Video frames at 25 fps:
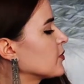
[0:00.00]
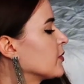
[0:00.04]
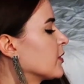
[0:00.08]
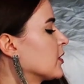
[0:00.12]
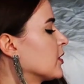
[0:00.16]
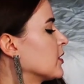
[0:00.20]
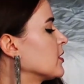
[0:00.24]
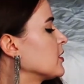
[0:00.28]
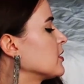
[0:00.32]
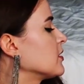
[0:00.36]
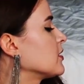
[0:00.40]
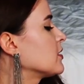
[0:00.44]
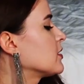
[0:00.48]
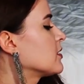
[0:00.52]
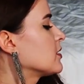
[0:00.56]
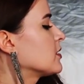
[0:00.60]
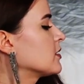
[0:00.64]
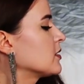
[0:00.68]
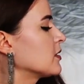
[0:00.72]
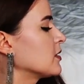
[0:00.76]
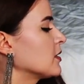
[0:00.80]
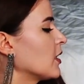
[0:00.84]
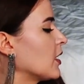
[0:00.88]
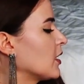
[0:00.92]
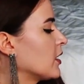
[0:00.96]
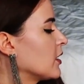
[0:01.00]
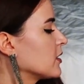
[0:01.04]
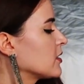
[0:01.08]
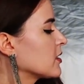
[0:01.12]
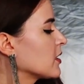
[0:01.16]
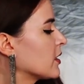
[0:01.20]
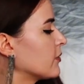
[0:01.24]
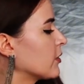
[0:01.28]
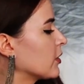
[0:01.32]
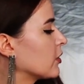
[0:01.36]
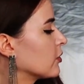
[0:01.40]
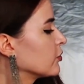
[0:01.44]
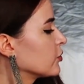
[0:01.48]
because
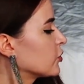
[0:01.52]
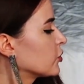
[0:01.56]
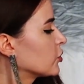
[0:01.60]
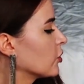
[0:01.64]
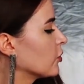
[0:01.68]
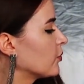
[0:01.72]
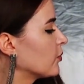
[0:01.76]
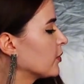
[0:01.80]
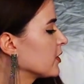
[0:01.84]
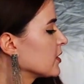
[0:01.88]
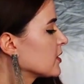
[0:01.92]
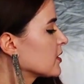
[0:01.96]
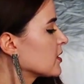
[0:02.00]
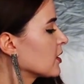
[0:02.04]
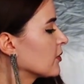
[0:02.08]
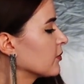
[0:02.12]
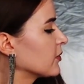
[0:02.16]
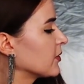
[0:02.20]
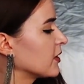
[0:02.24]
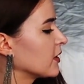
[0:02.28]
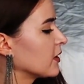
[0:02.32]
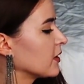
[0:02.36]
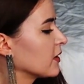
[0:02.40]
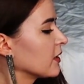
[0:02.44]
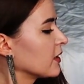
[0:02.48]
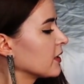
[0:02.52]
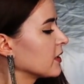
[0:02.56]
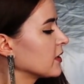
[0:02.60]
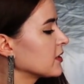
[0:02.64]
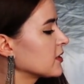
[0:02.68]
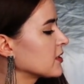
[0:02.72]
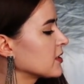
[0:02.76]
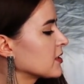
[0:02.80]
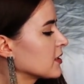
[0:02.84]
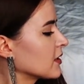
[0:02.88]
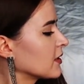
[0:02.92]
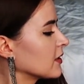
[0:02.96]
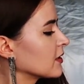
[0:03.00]
anytime I go shopping, something
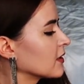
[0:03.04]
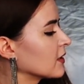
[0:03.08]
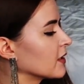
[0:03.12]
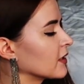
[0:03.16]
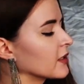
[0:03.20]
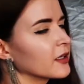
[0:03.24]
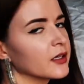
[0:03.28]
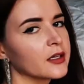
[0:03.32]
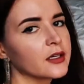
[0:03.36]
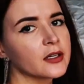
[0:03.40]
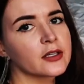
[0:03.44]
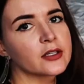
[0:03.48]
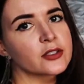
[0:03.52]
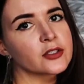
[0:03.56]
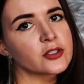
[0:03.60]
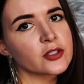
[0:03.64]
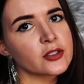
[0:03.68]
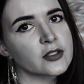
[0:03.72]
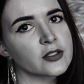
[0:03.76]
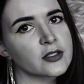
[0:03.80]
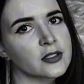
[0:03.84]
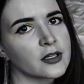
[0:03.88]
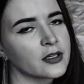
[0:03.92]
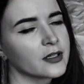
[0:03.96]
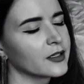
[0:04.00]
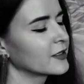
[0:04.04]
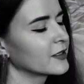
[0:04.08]
leaks and I just